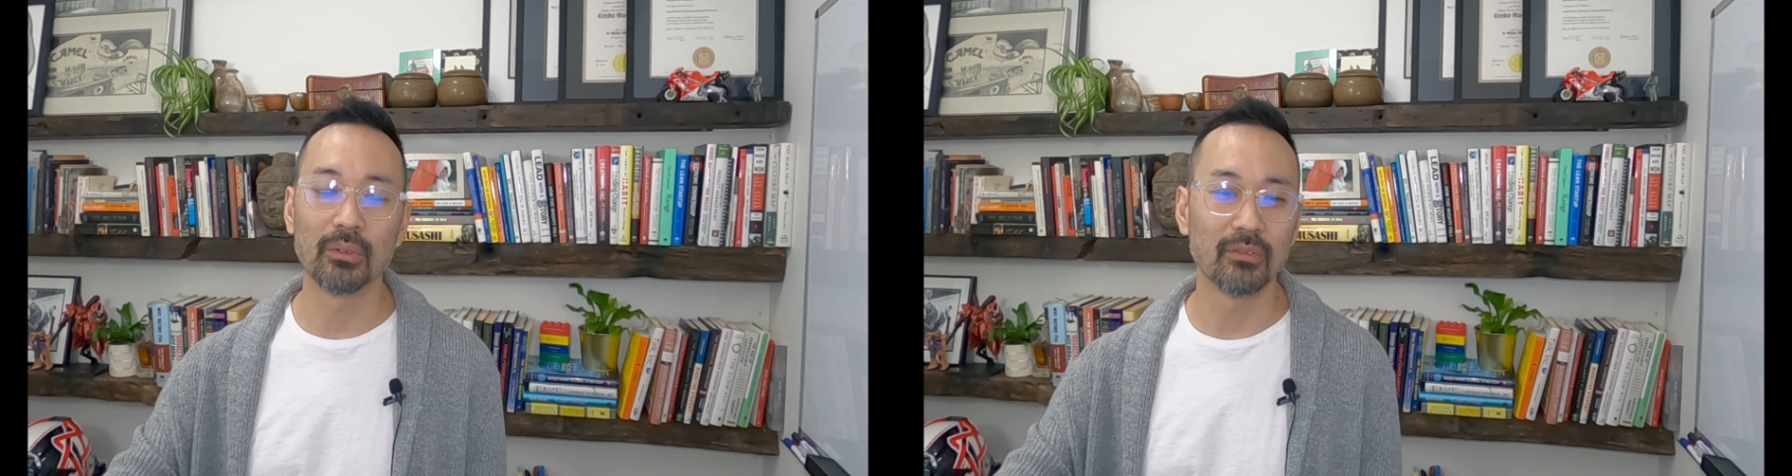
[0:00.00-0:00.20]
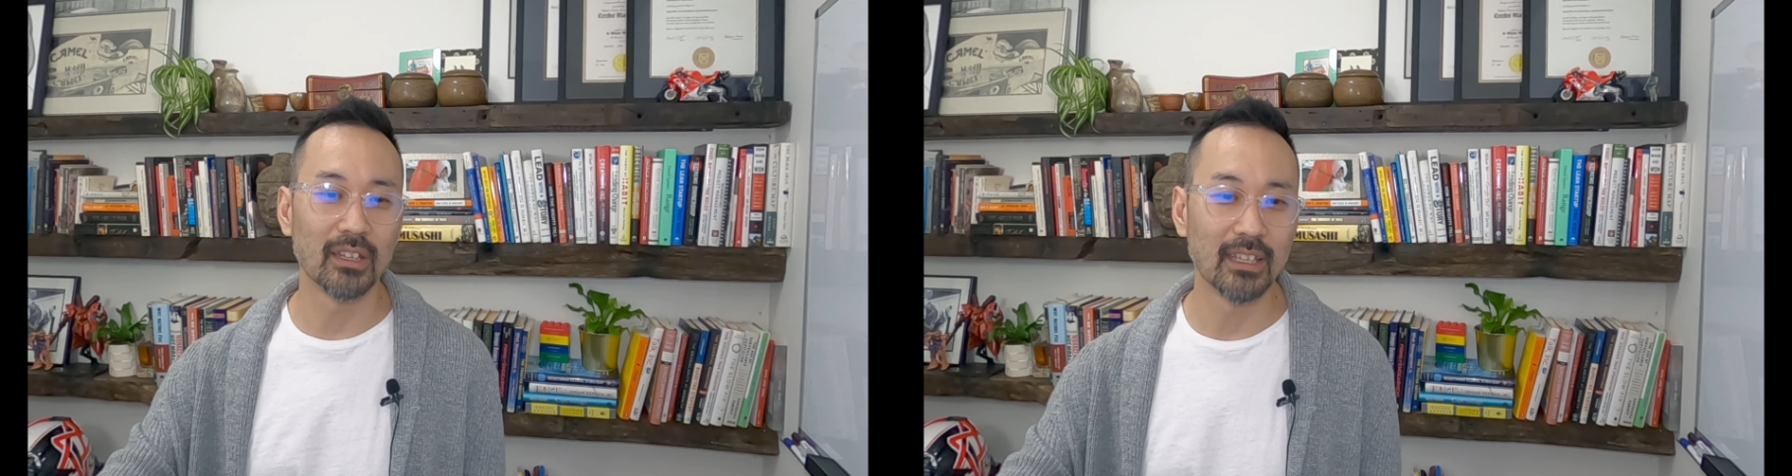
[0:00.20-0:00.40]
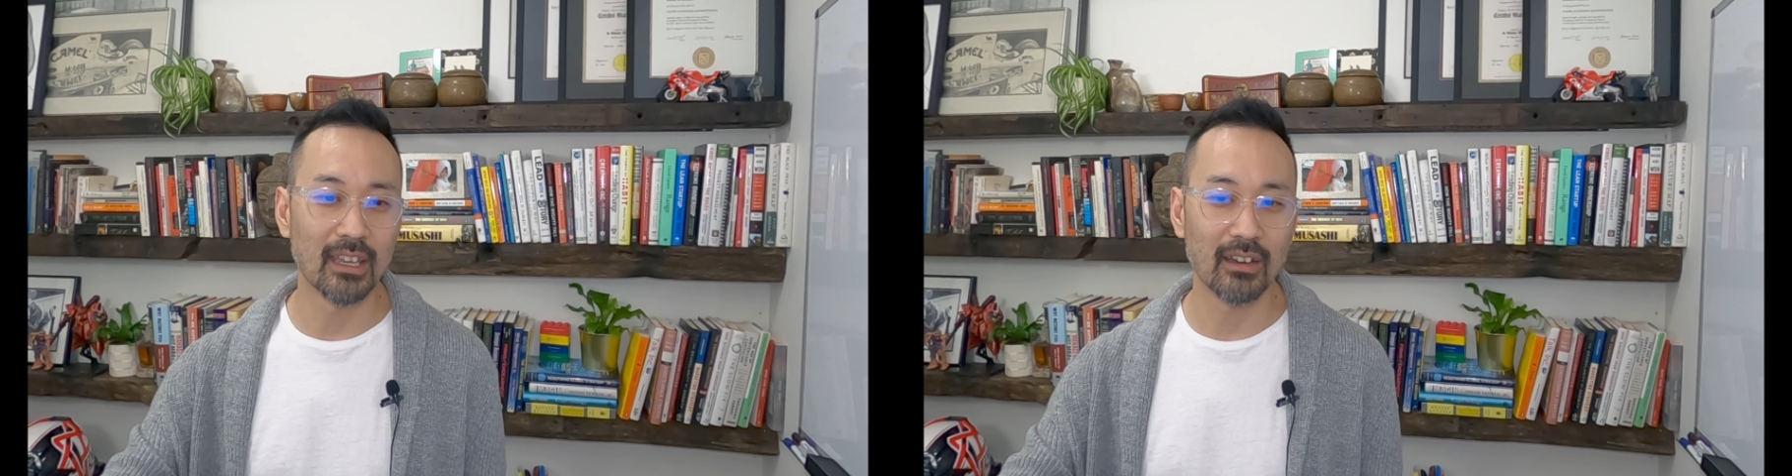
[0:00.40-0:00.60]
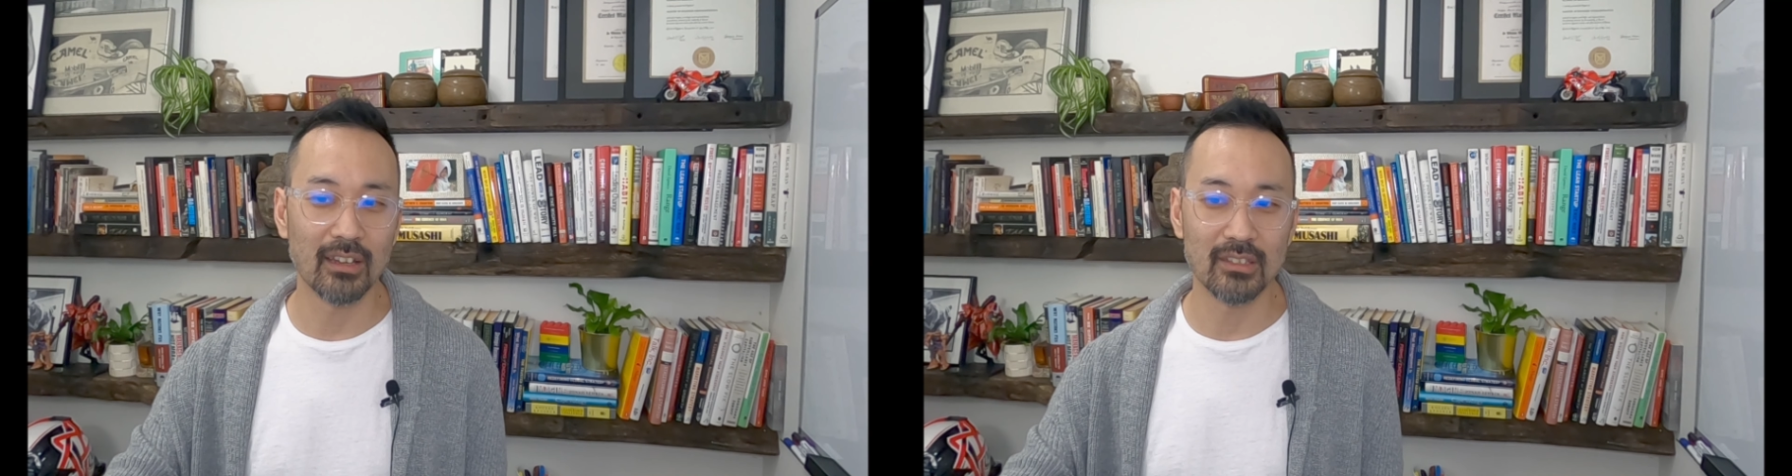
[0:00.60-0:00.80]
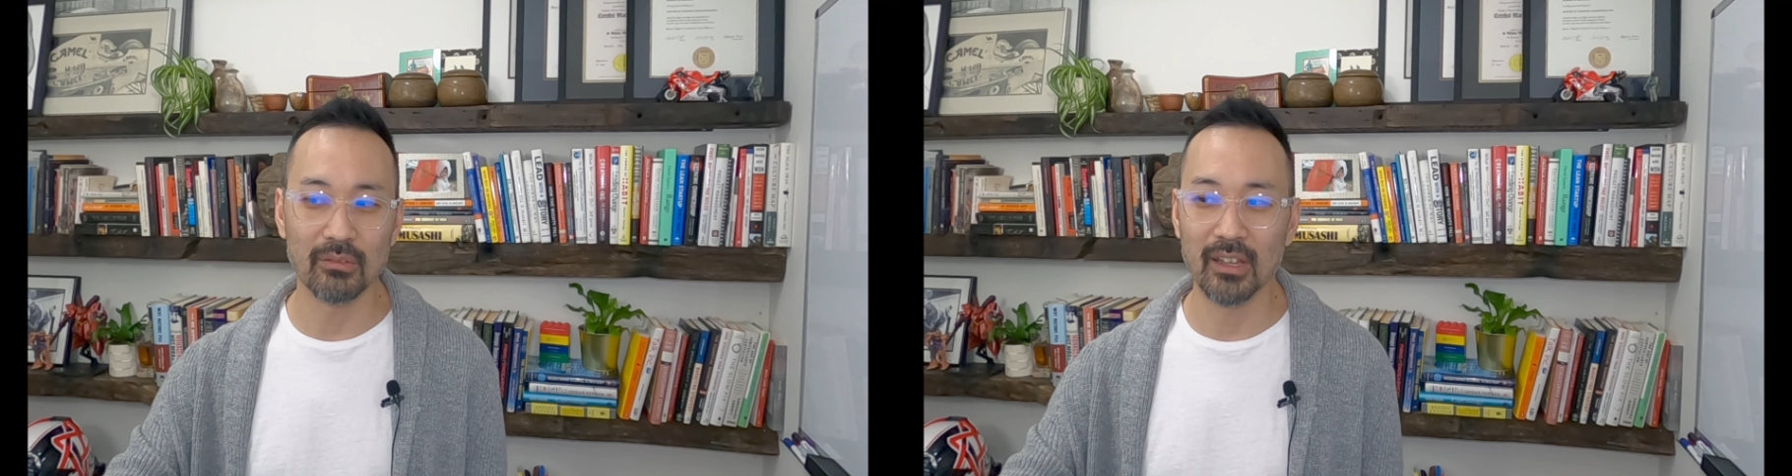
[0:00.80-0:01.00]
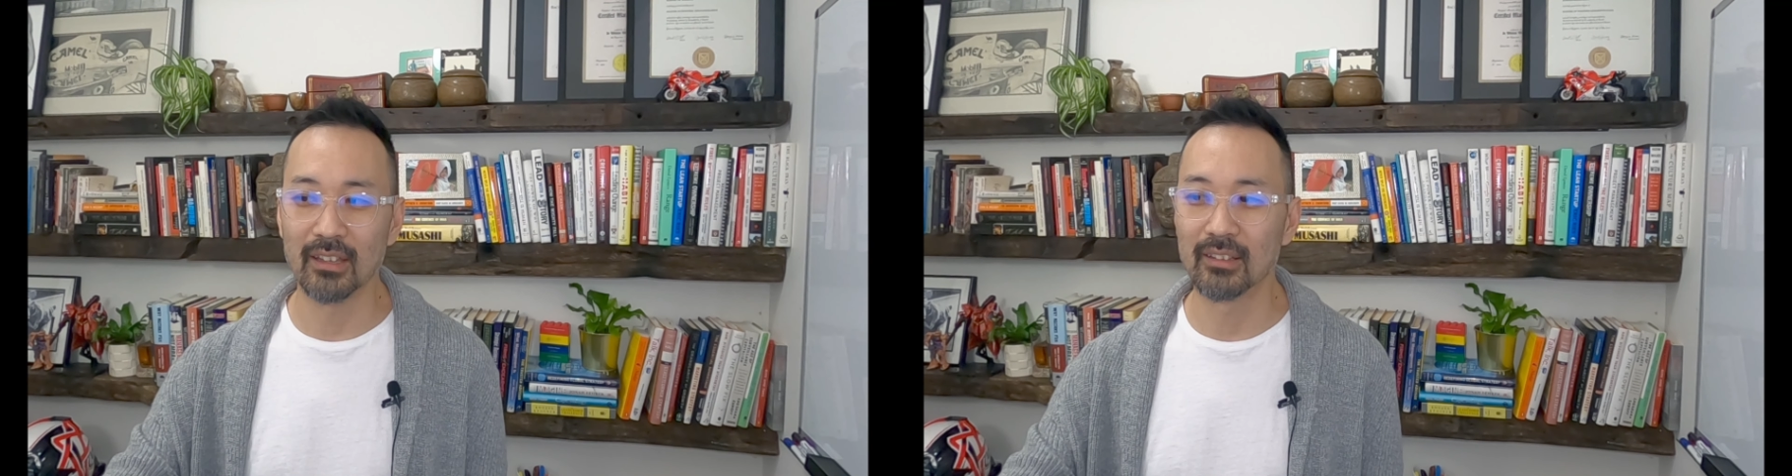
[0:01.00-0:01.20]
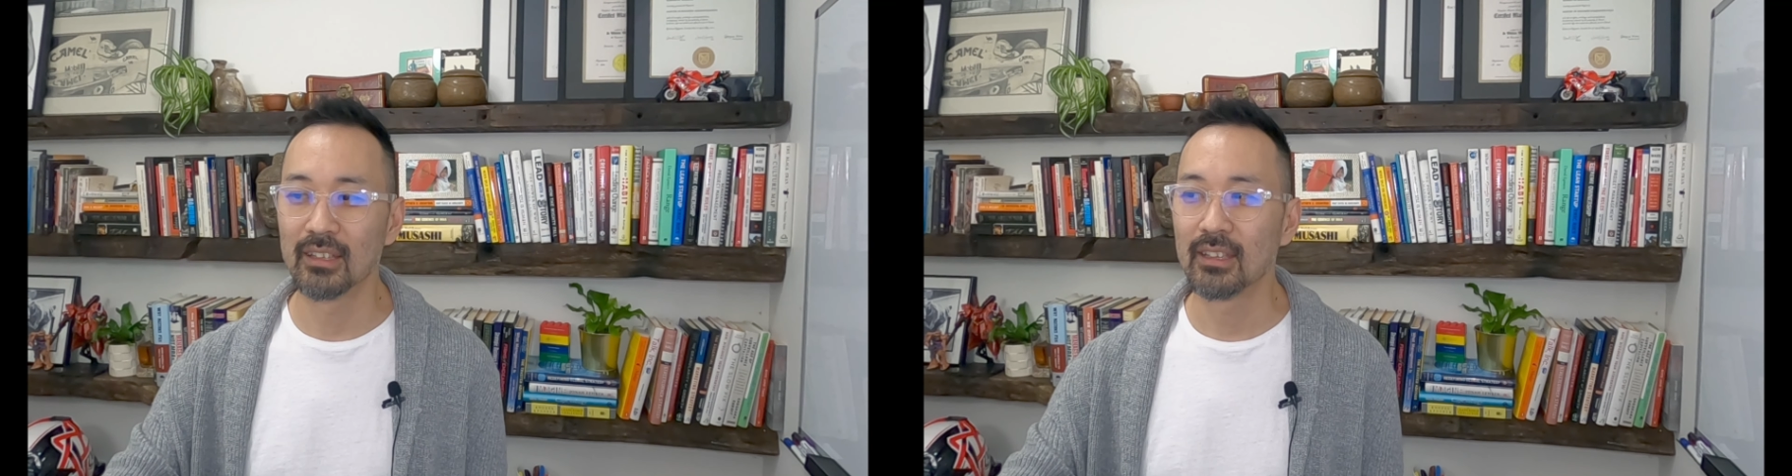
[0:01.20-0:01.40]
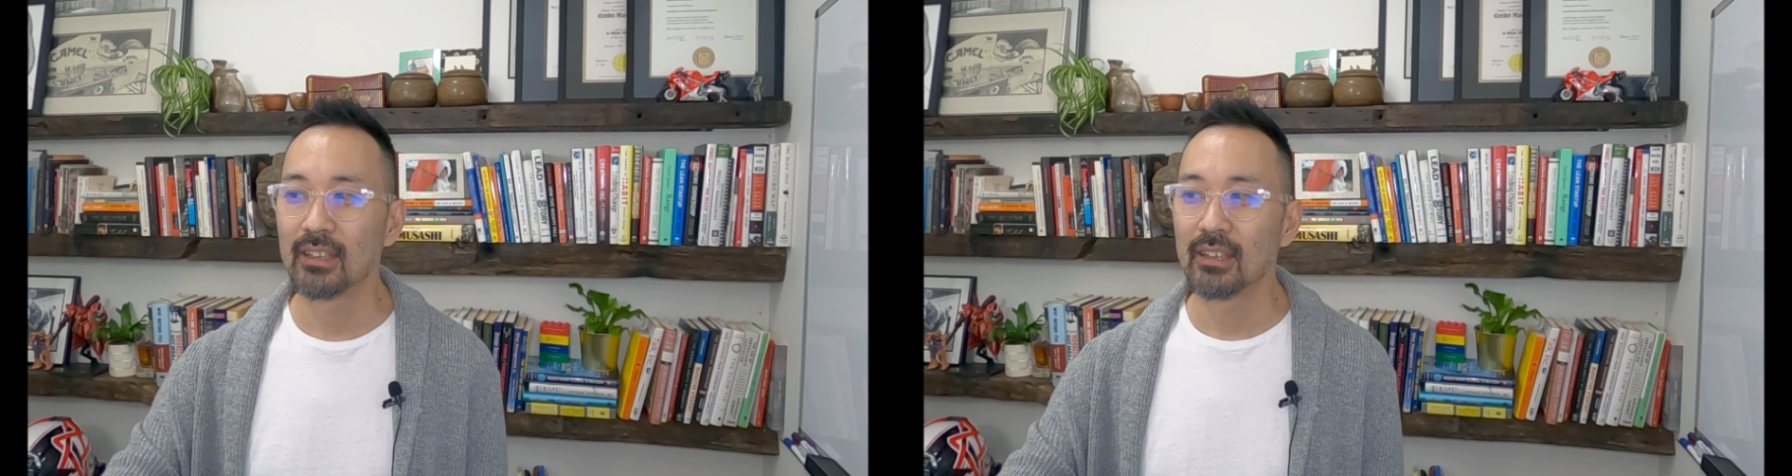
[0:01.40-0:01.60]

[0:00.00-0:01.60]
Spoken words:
one really carries around